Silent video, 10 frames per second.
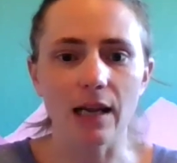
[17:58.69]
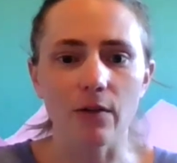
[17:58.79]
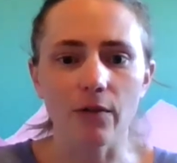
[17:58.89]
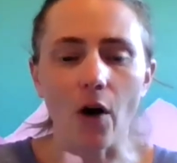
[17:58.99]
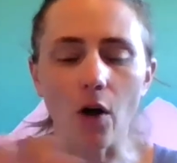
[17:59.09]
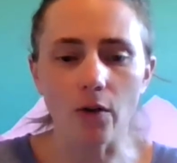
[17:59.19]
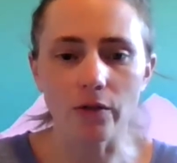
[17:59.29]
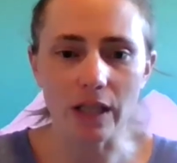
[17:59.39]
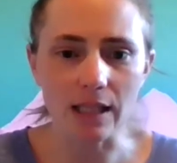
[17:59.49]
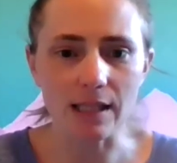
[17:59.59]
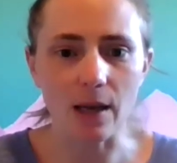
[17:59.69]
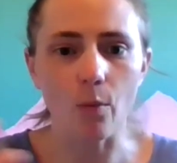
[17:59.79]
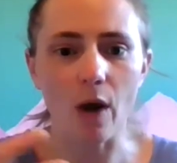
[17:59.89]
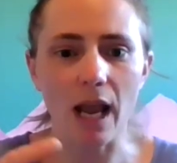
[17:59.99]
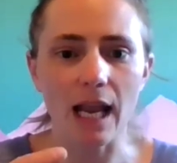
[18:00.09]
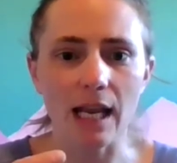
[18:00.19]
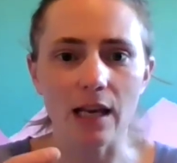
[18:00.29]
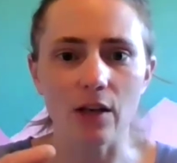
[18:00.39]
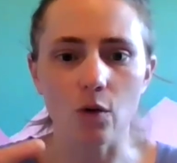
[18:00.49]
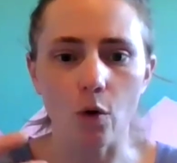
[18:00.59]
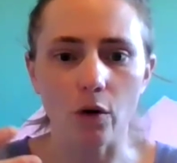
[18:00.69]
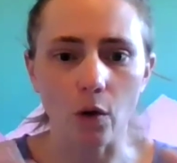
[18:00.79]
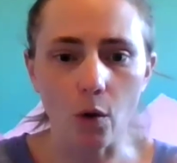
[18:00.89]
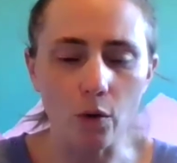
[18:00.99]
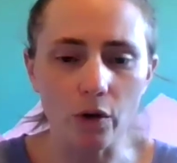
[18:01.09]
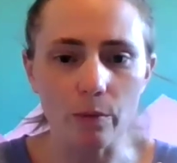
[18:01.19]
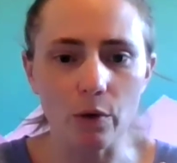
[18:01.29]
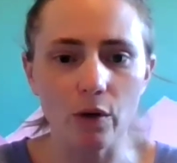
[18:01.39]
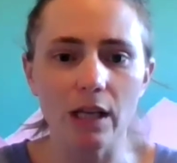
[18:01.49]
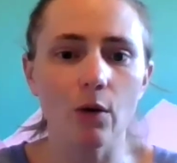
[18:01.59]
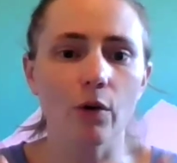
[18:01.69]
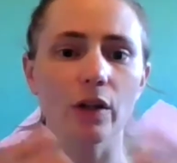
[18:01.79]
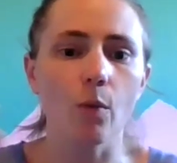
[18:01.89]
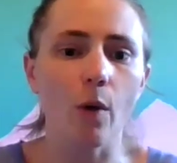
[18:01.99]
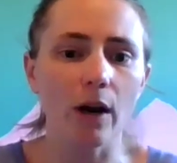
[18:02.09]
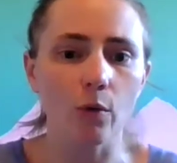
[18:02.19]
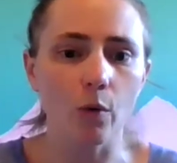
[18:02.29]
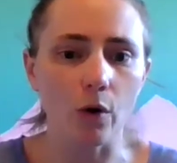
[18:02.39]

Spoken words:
involved in some way in your local community or in the wider